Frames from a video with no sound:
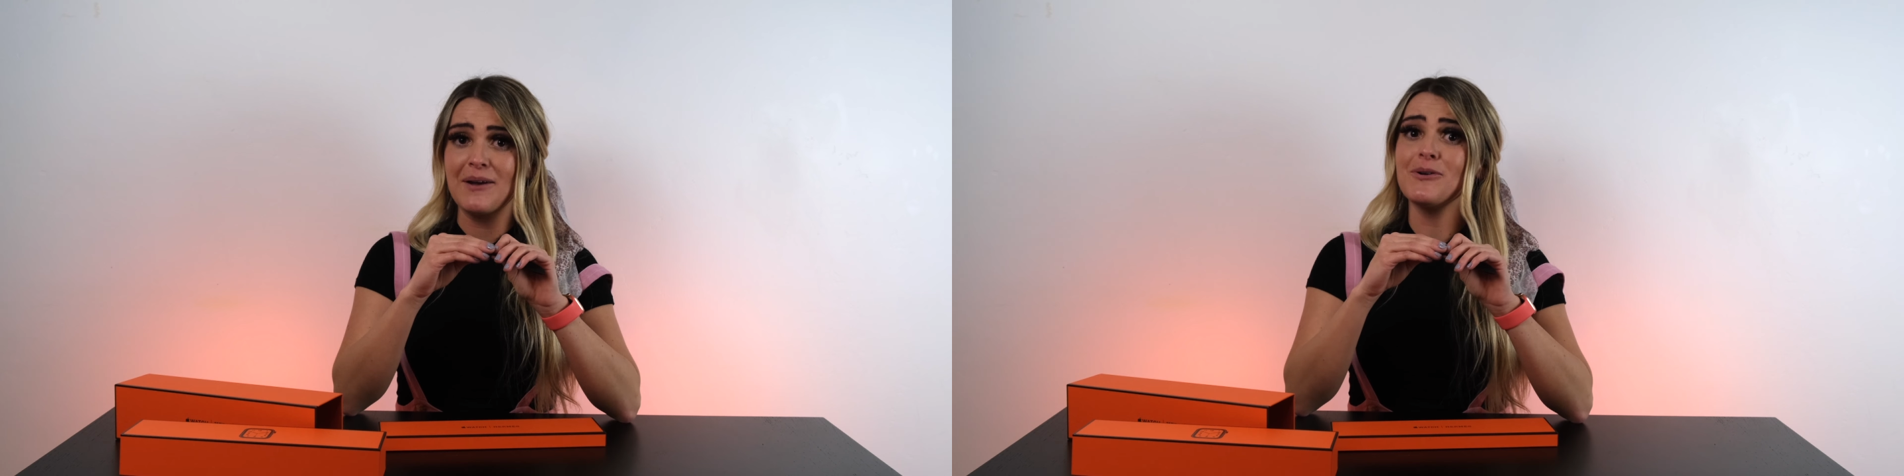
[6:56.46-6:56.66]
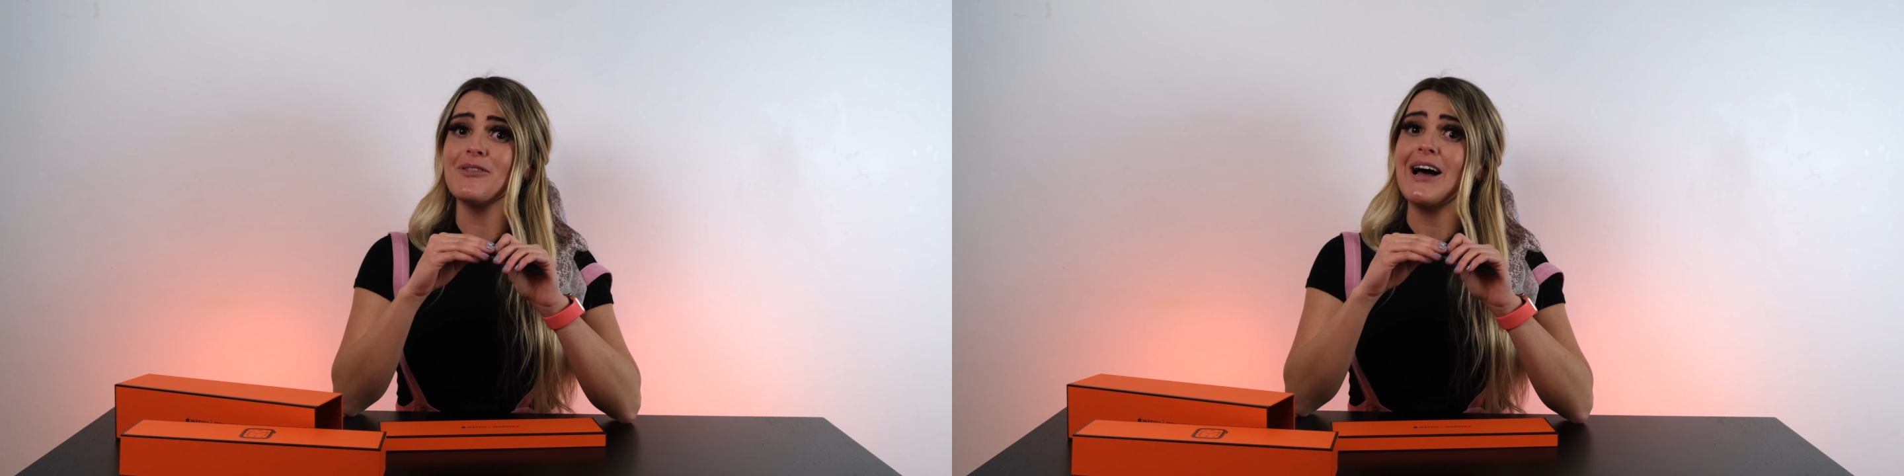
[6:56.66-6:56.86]

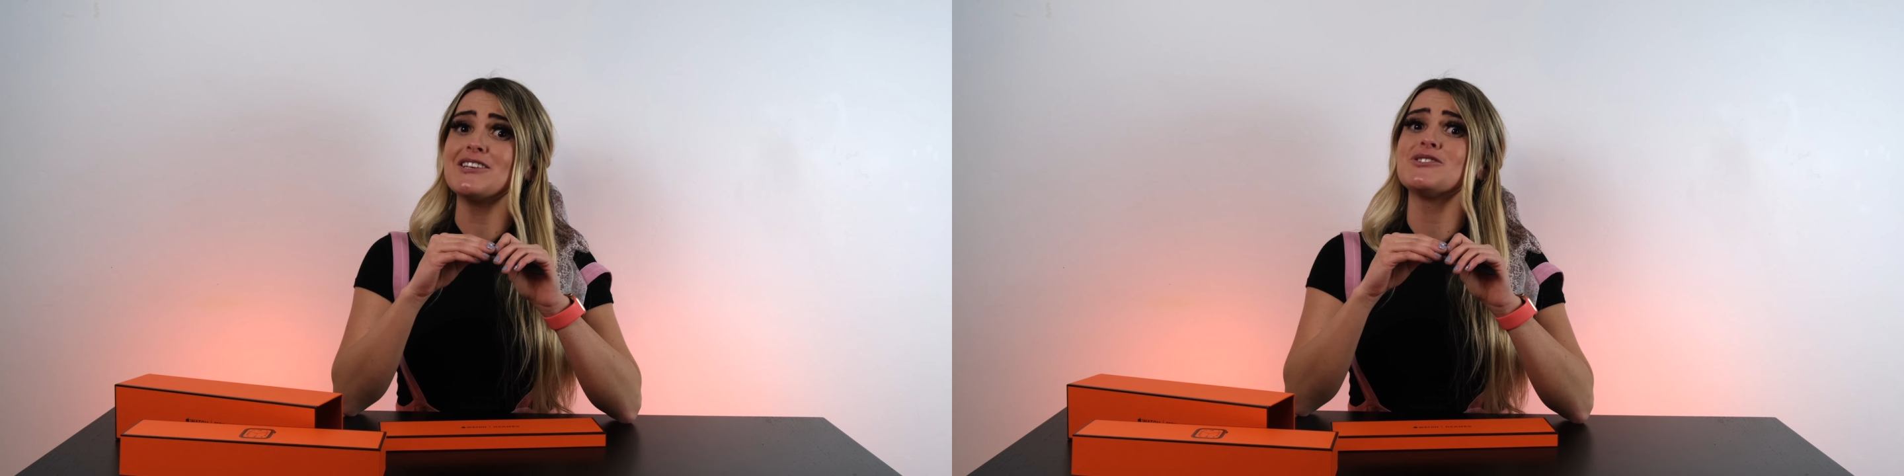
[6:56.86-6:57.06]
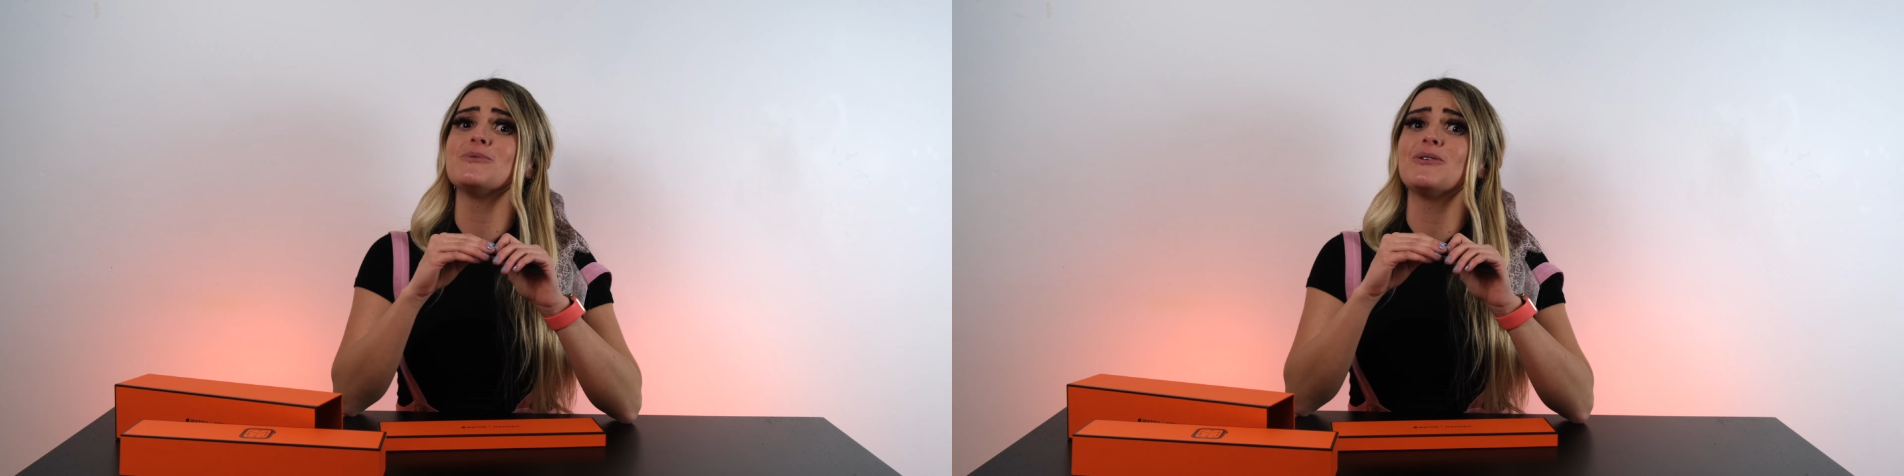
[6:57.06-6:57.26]
will
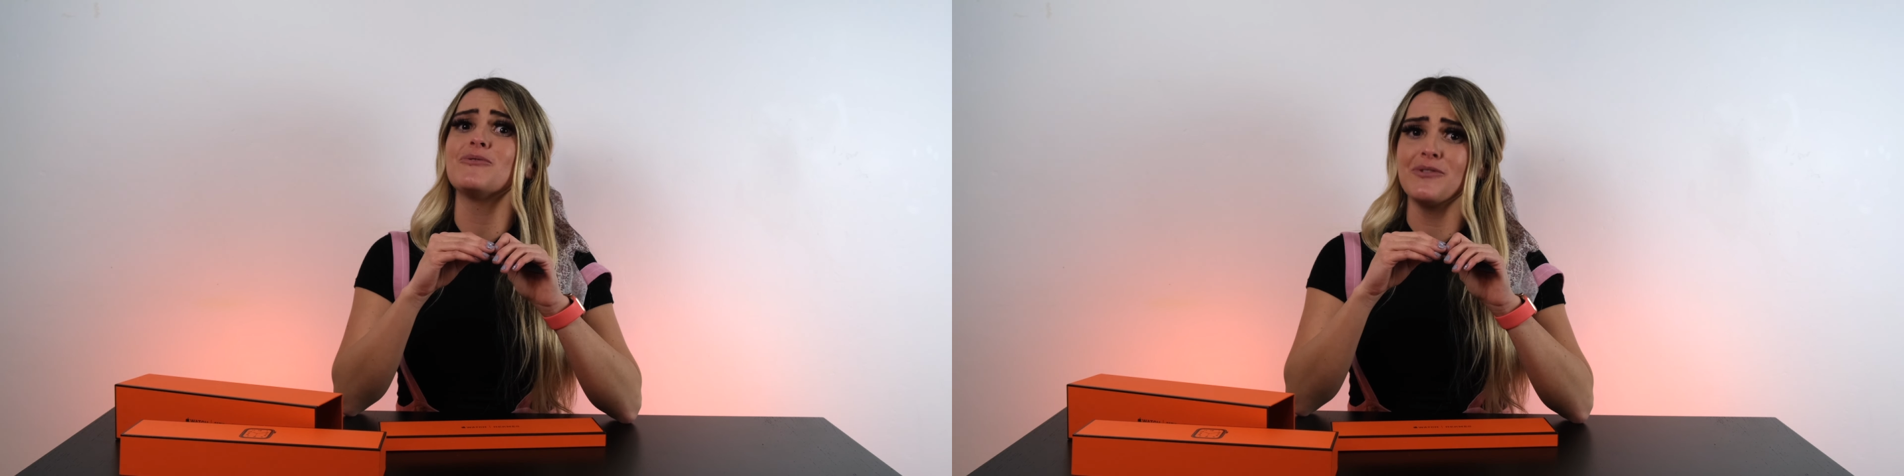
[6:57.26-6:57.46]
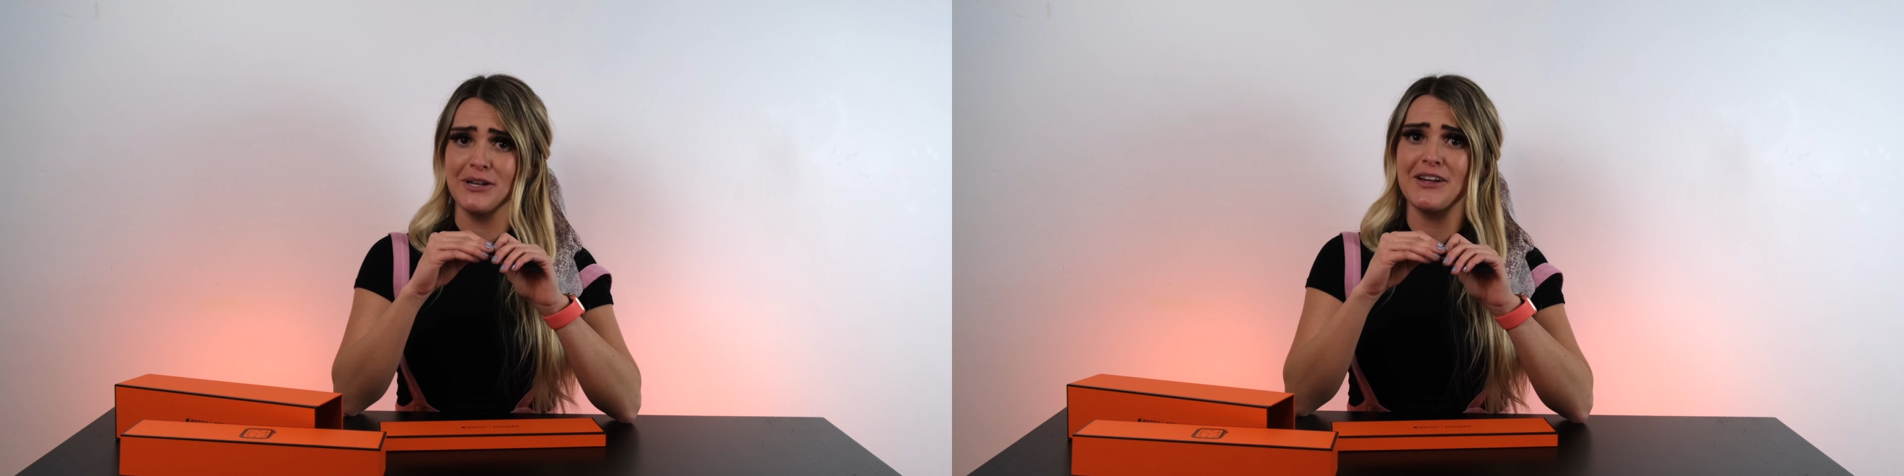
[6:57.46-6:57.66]
last you a
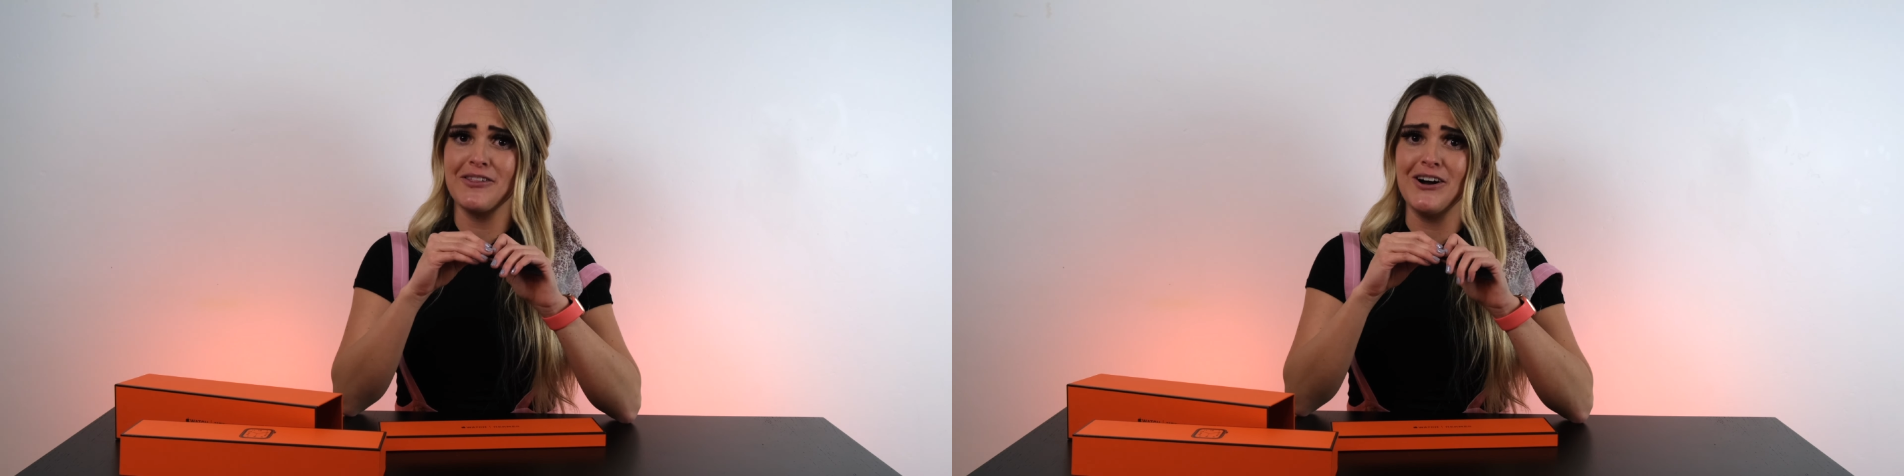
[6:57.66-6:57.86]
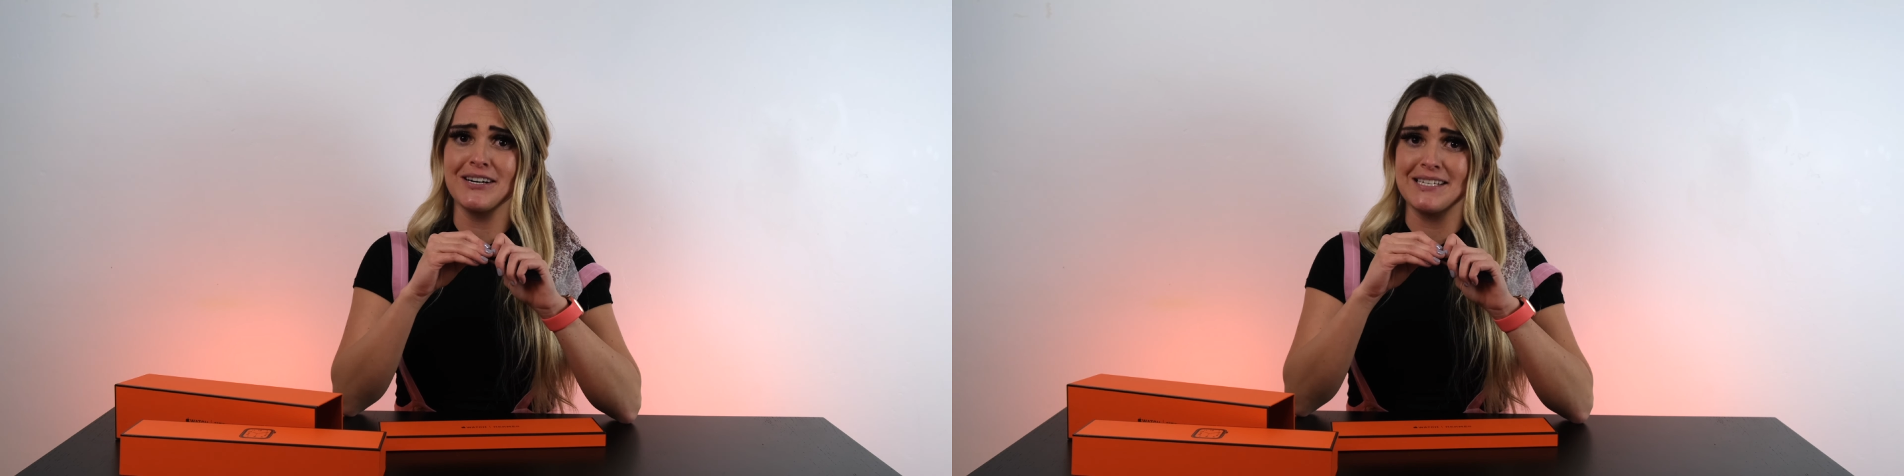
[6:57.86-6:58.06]
really
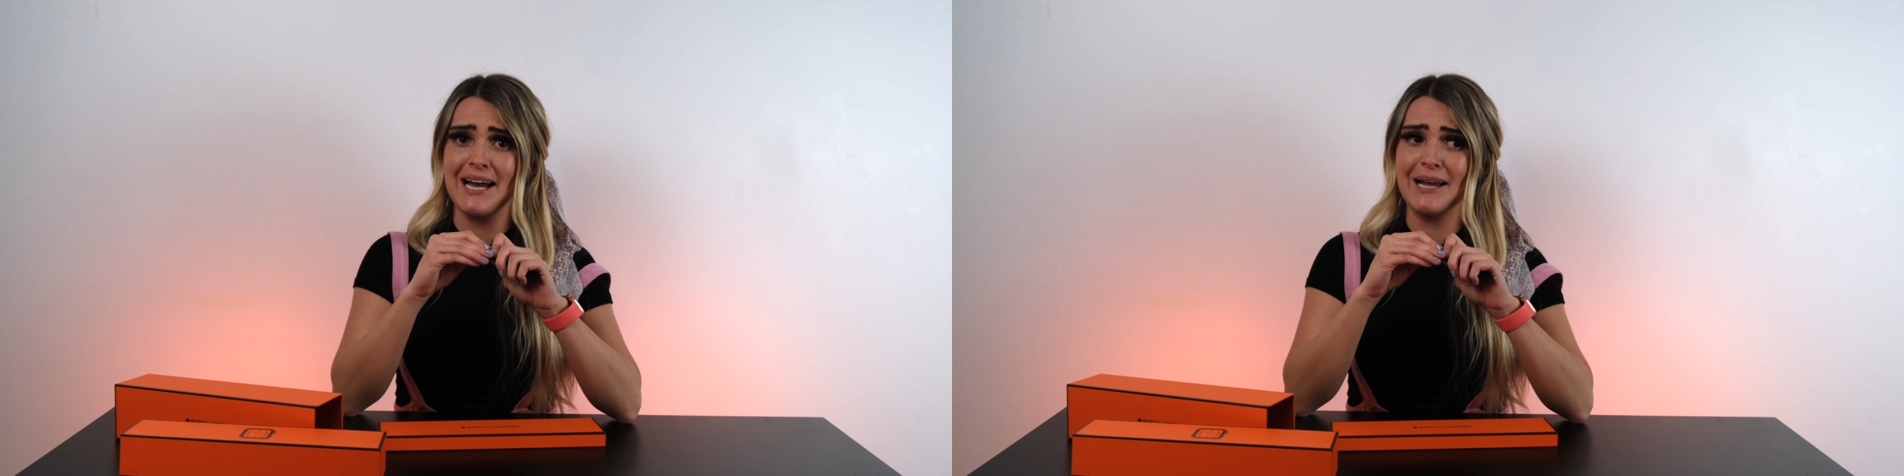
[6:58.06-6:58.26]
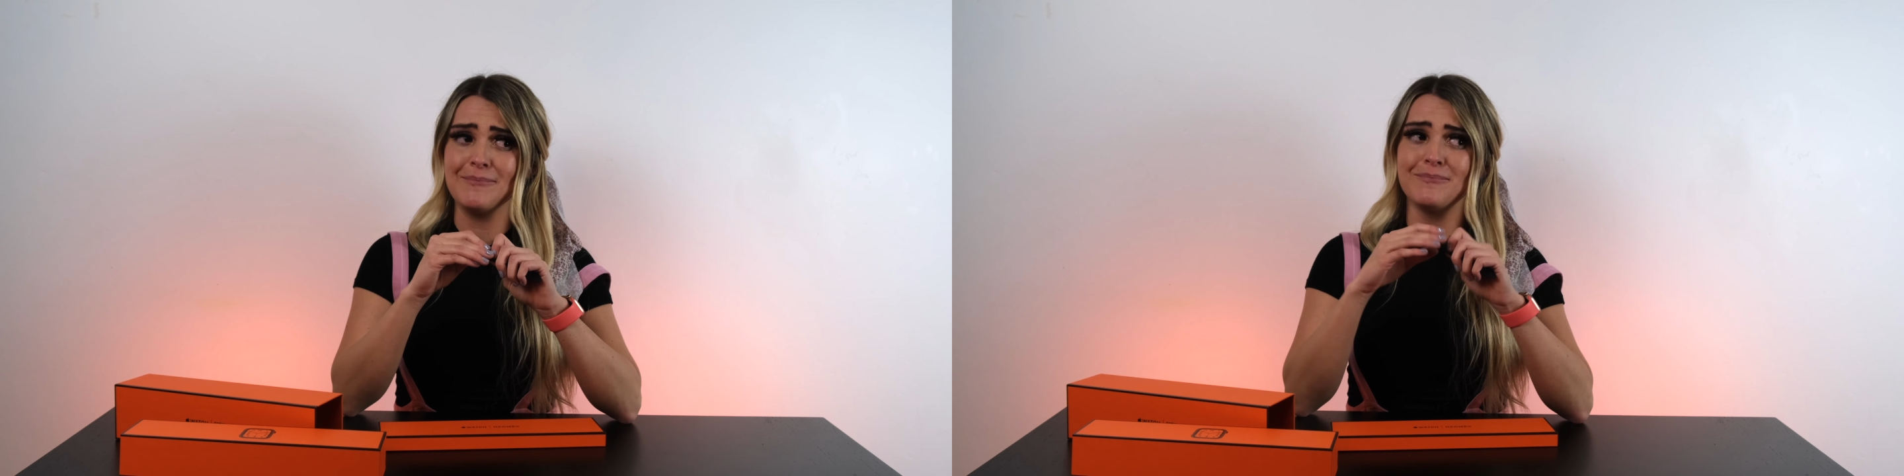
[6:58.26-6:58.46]
long
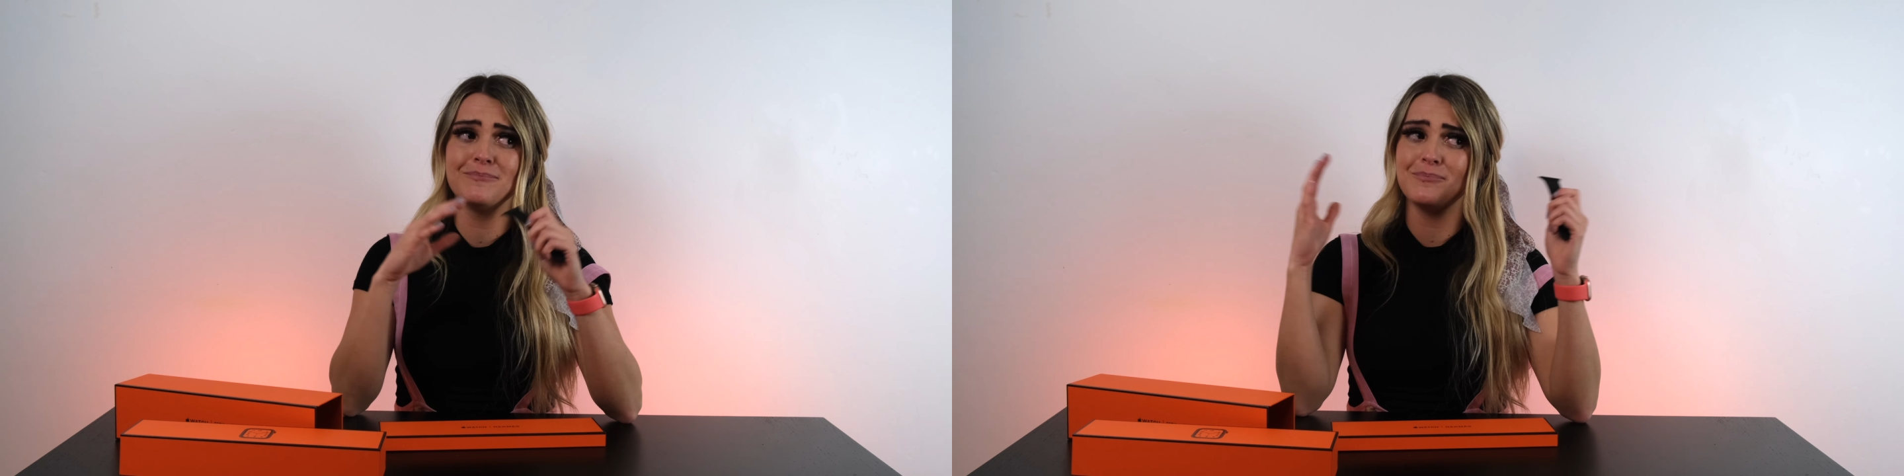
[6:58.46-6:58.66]
time,